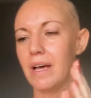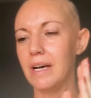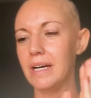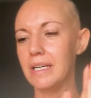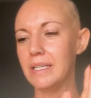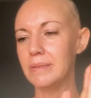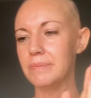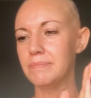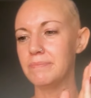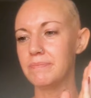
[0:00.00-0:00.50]

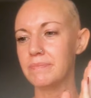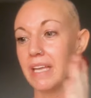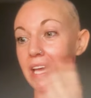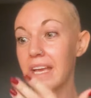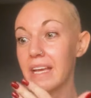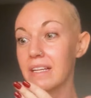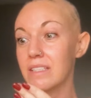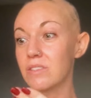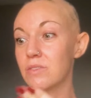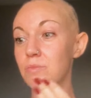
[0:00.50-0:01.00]
um,
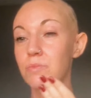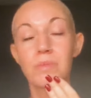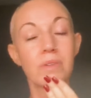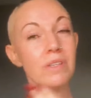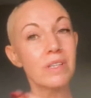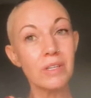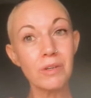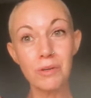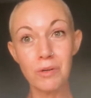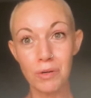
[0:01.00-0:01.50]
and
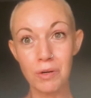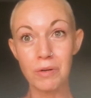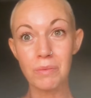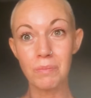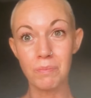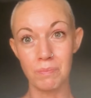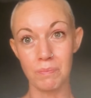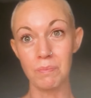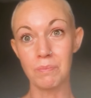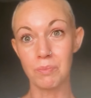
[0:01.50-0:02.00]
really good
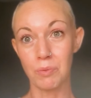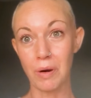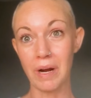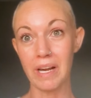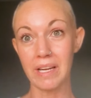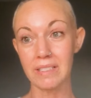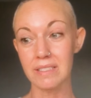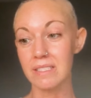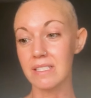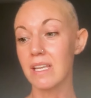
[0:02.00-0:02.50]

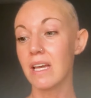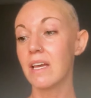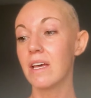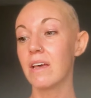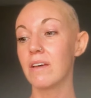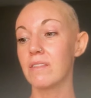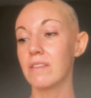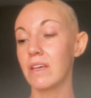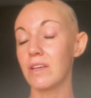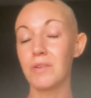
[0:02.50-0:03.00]
brand
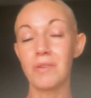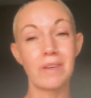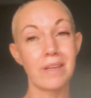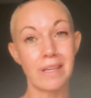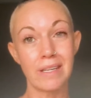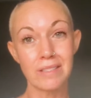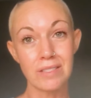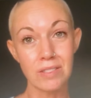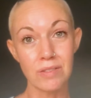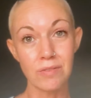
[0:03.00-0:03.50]
that you can
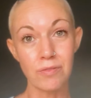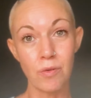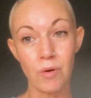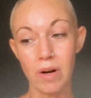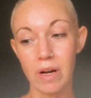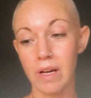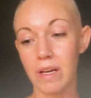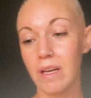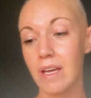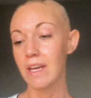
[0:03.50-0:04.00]
get at
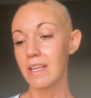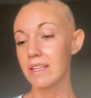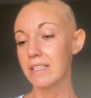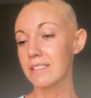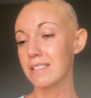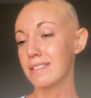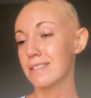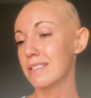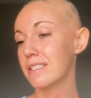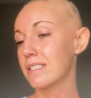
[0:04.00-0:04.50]
Sephora.
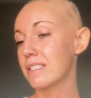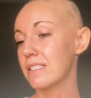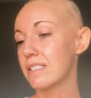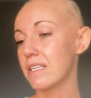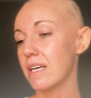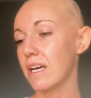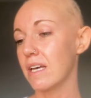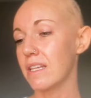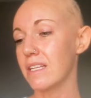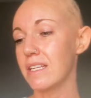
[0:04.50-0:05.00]
This is just
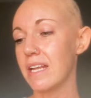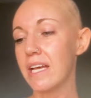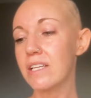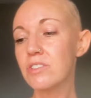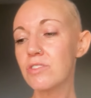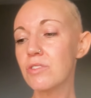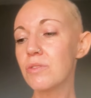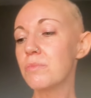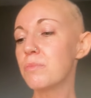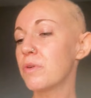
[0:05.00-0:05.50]
uh, the
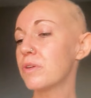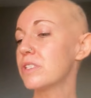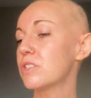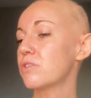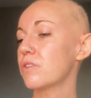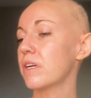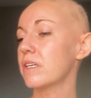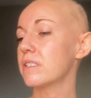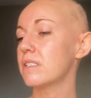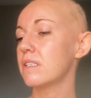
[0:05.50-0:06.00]
Natural
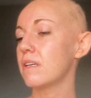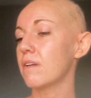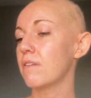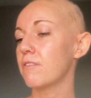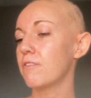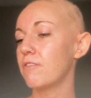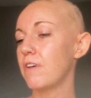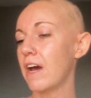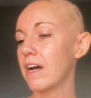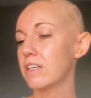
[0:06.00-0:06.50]

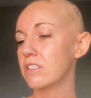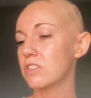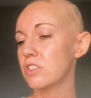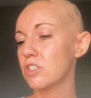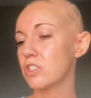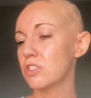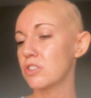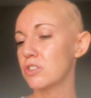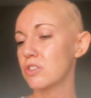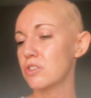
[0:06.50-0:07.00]
Moisturizing
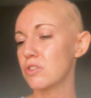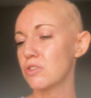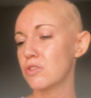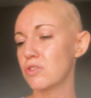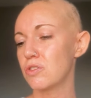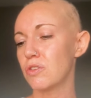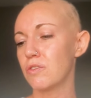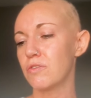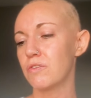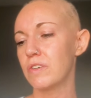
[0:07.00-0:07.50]
Factors
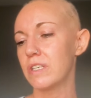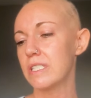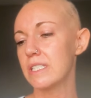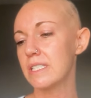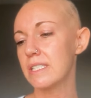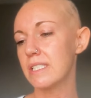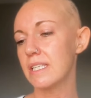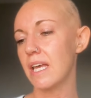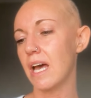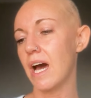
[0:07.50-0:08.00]

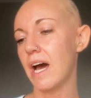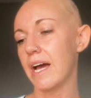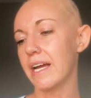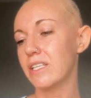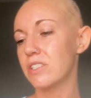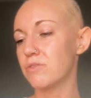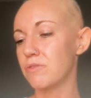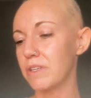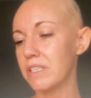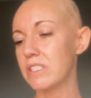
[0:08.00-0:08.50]
Surface
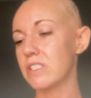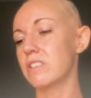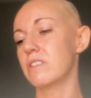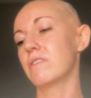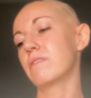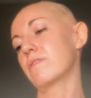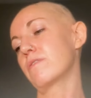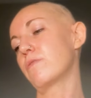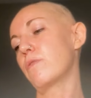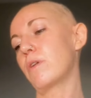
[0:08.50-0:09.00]

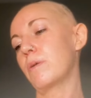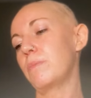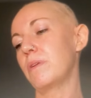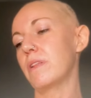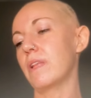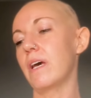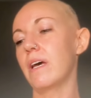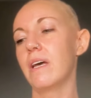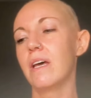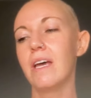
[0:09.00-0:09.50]
Hydration
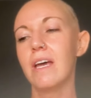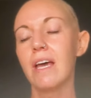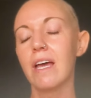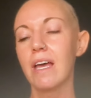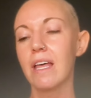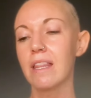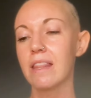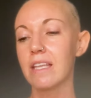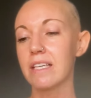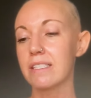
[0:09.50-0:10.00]
Formula.
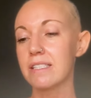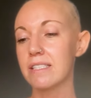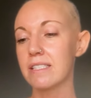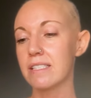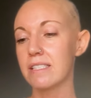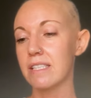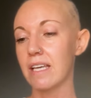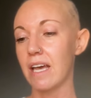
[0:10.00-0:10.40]
This